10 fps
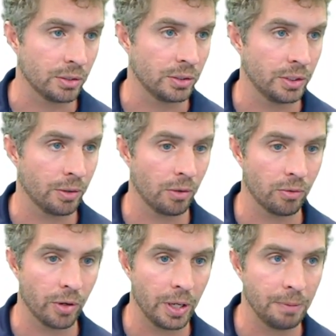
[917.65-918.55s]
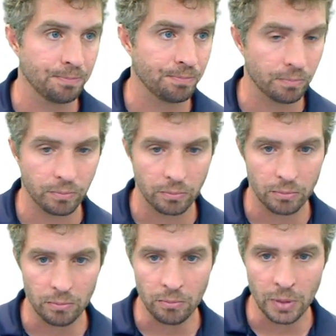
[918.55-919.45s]
So 0, 3,
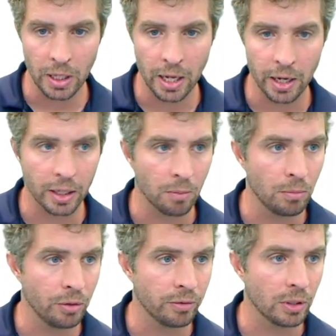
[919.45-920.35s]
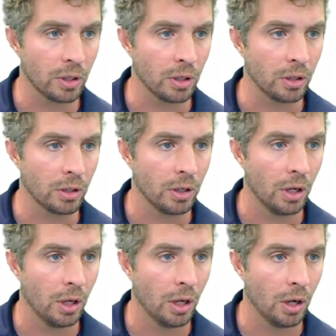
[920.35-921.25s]
and I can move along,
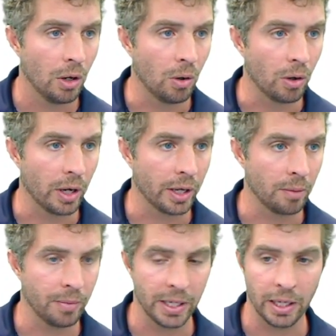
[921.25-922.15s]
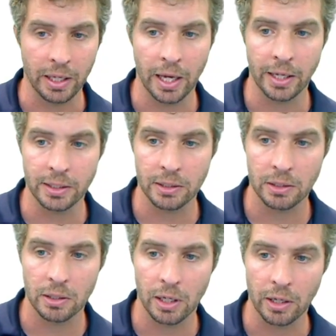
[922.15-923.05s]
or I can make it guess.
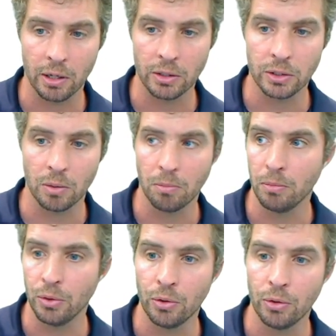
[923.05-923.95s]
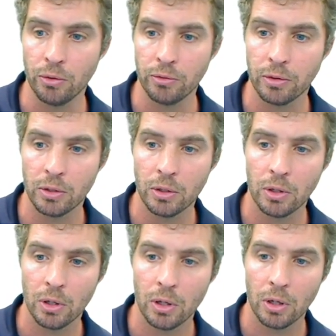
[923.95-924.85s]
I can also move
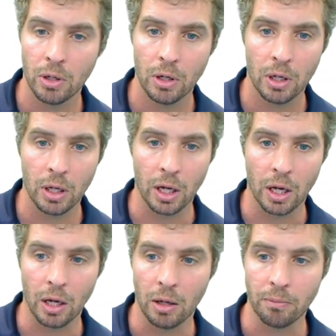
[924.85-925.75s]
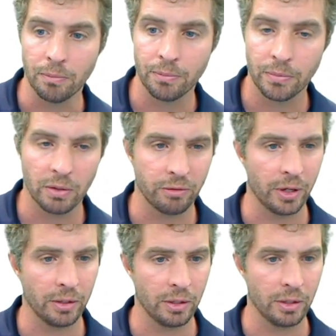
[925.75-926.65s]

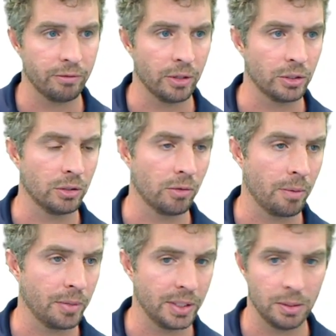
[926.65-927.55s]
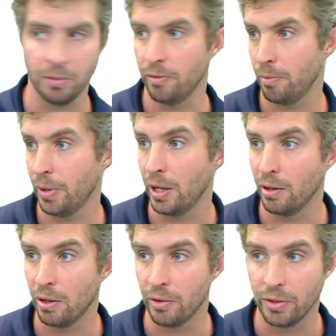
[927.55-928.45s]
the function around, but it's a bit of a pain
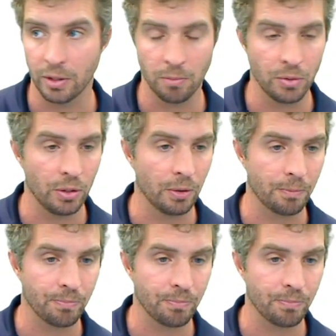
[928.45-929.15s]
on the computer.